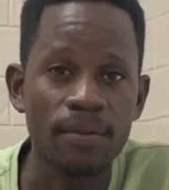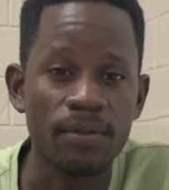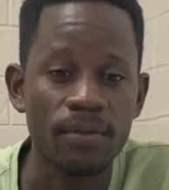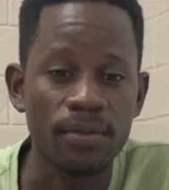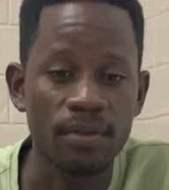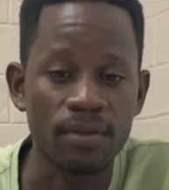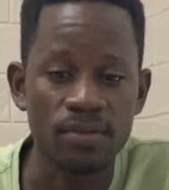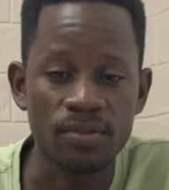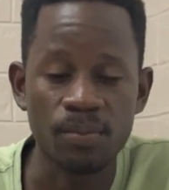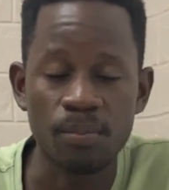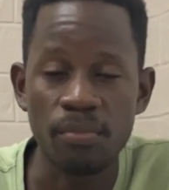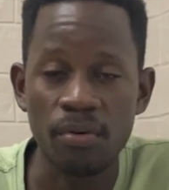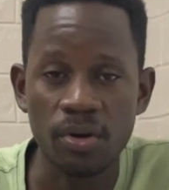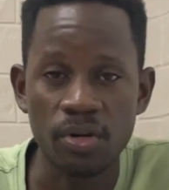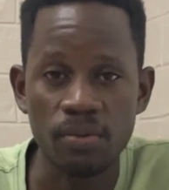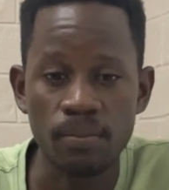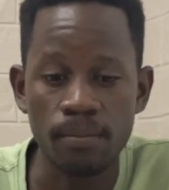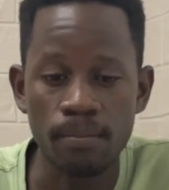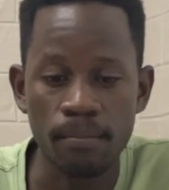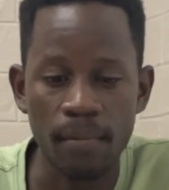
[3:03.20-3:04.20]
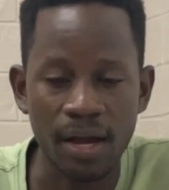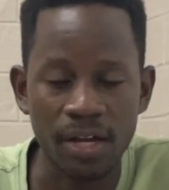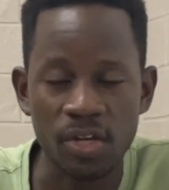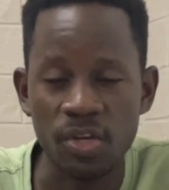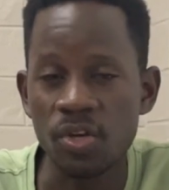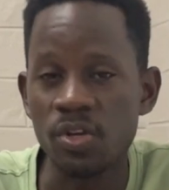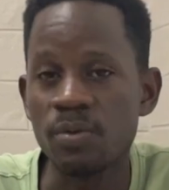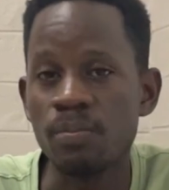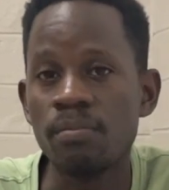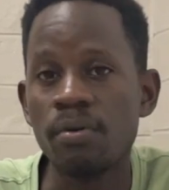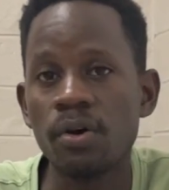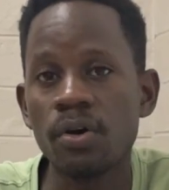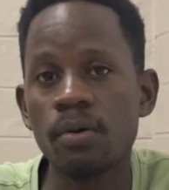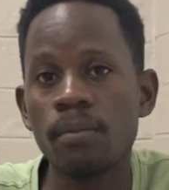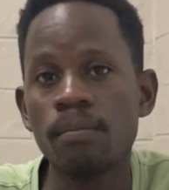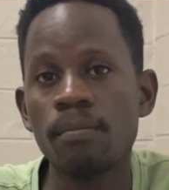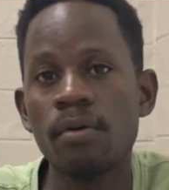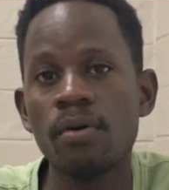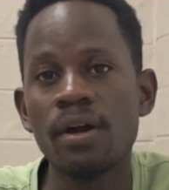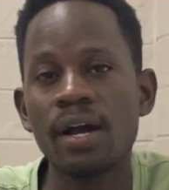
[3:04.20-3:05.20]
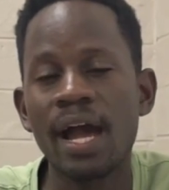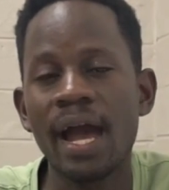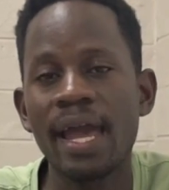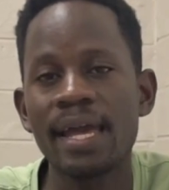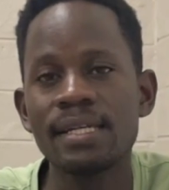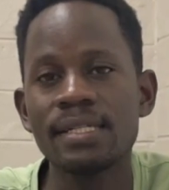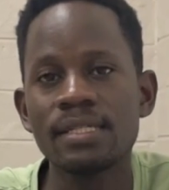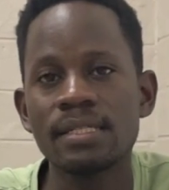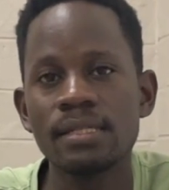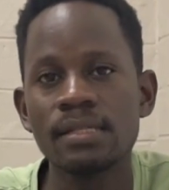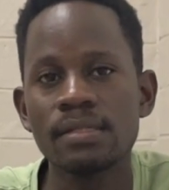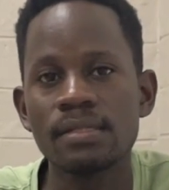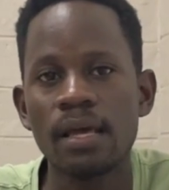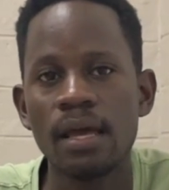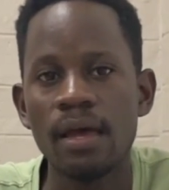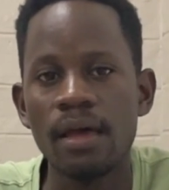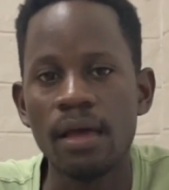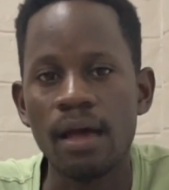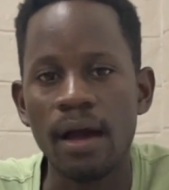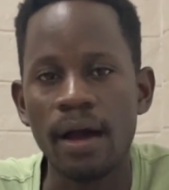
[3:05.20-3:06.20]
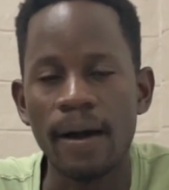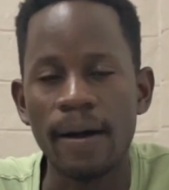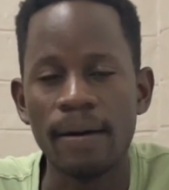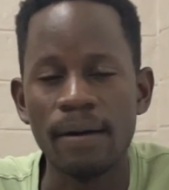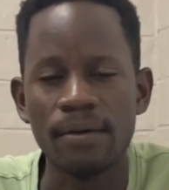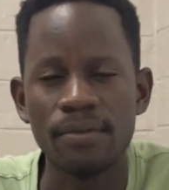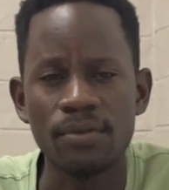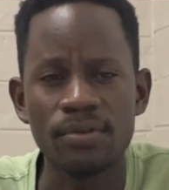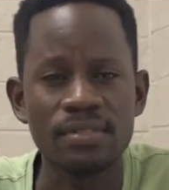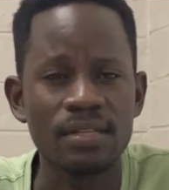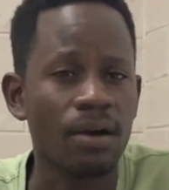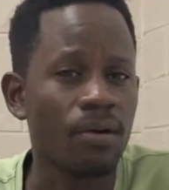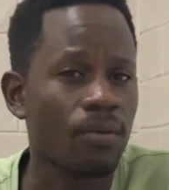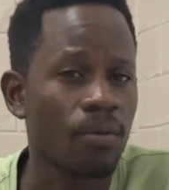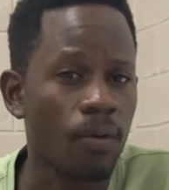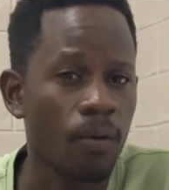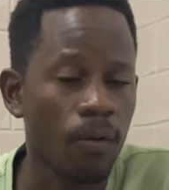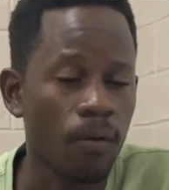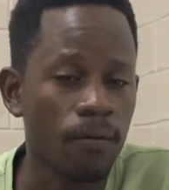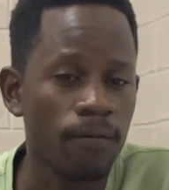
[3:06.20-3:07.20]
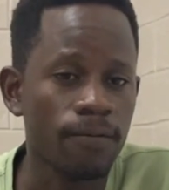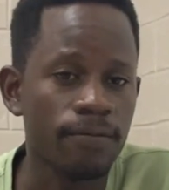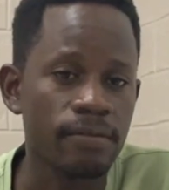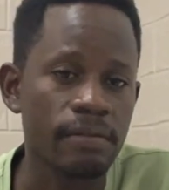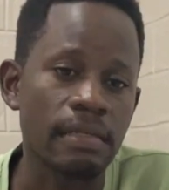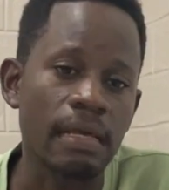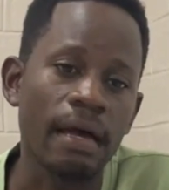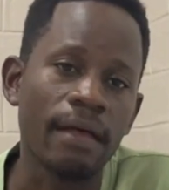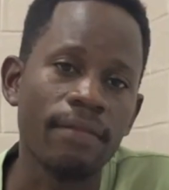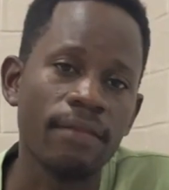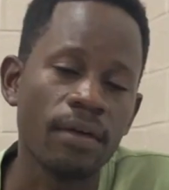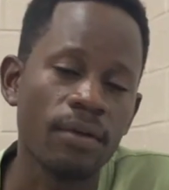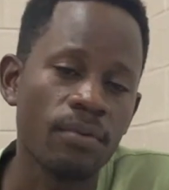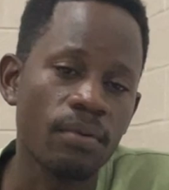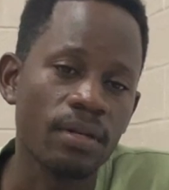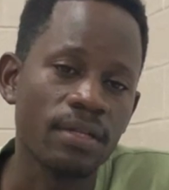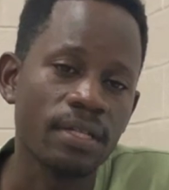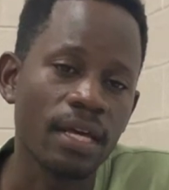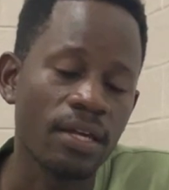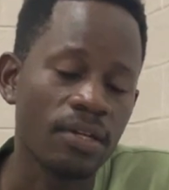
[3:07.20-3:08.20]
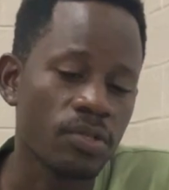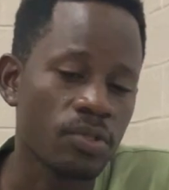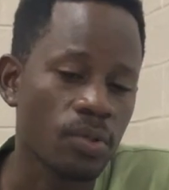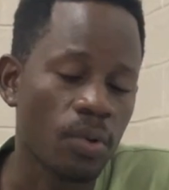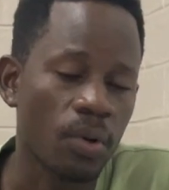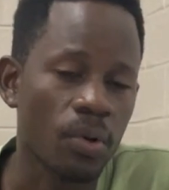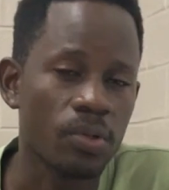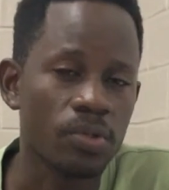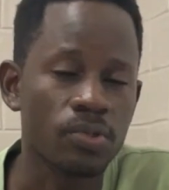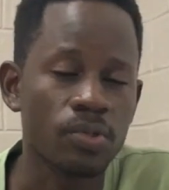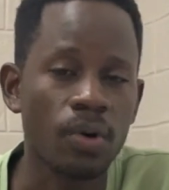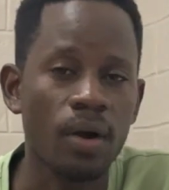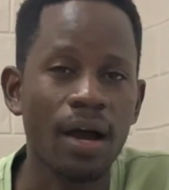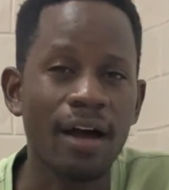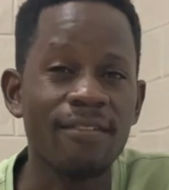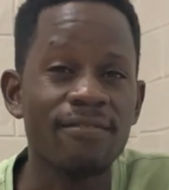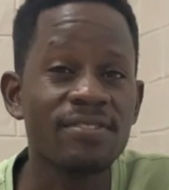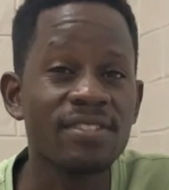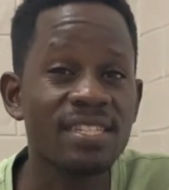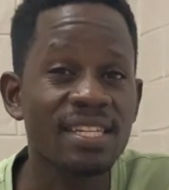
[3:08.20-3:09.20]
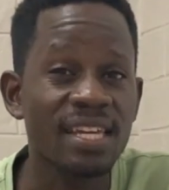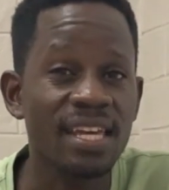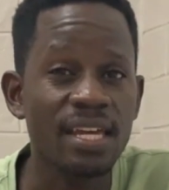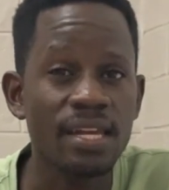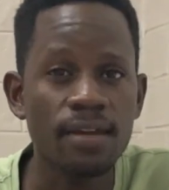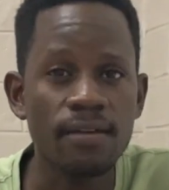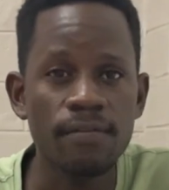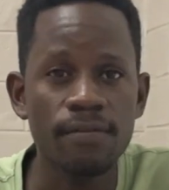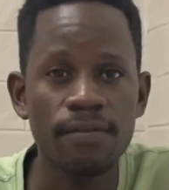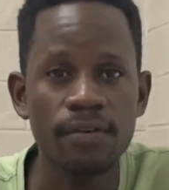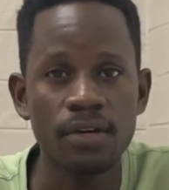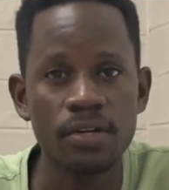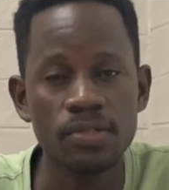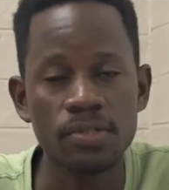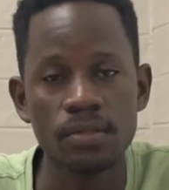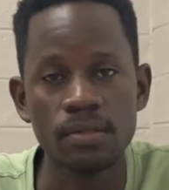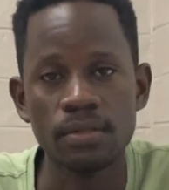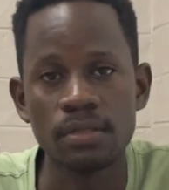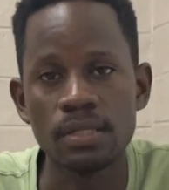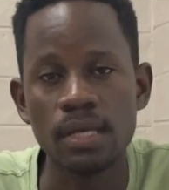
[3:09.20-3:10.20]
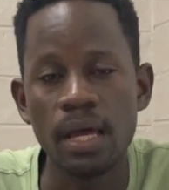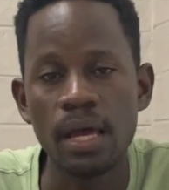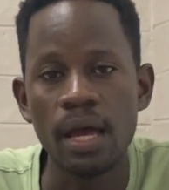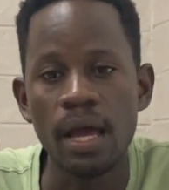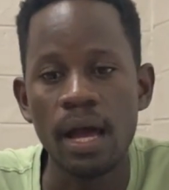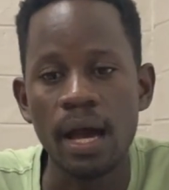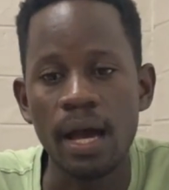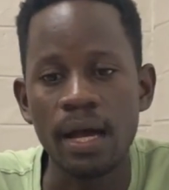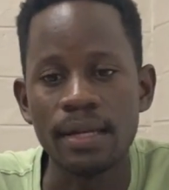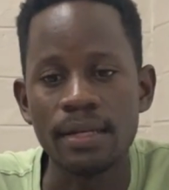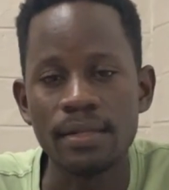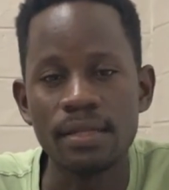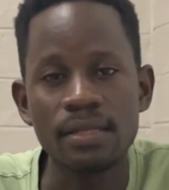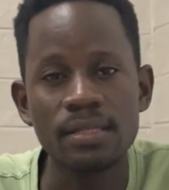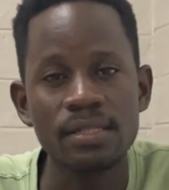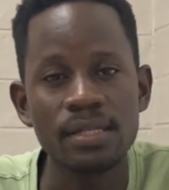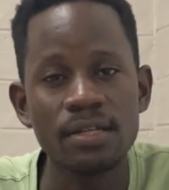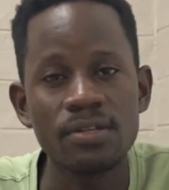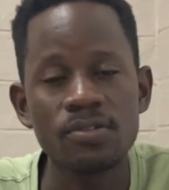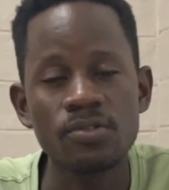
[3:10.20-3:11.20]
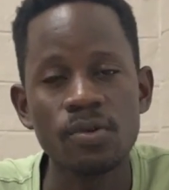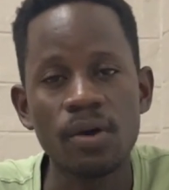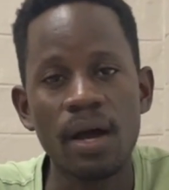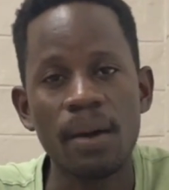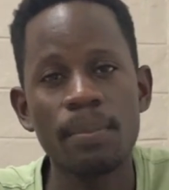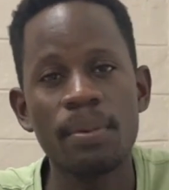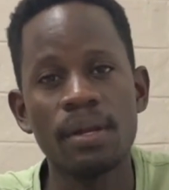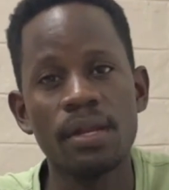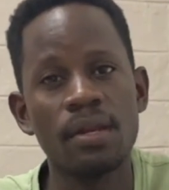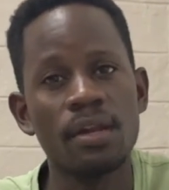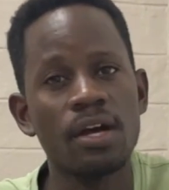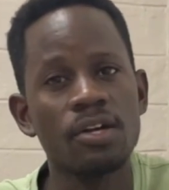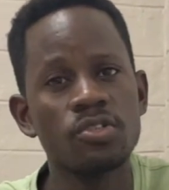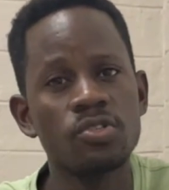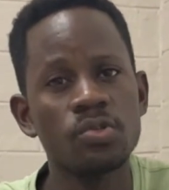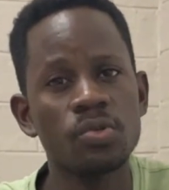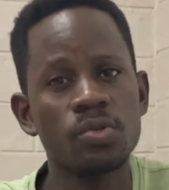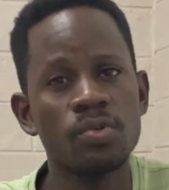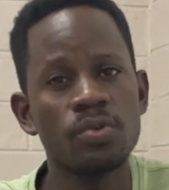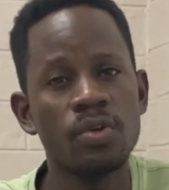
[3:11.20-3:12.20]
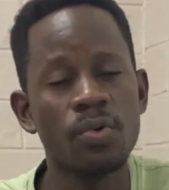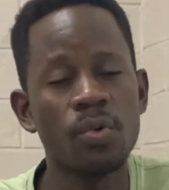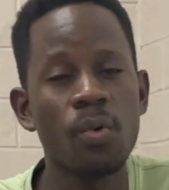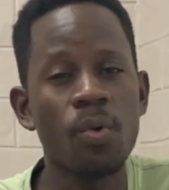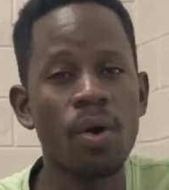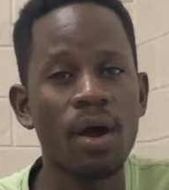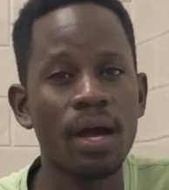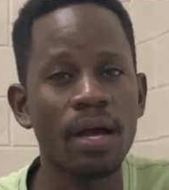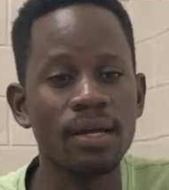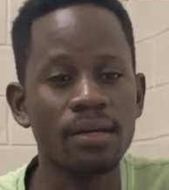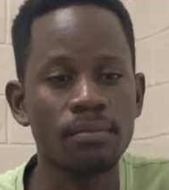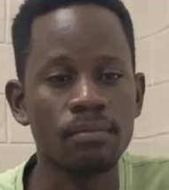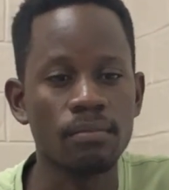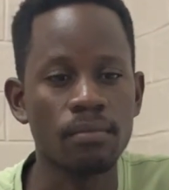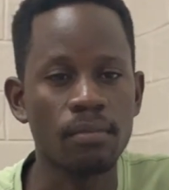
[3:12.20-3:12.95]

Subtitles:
There's acute bronchitis. Those are coughs, and then we tend to also have skin infections, and this tends to happen in our children who are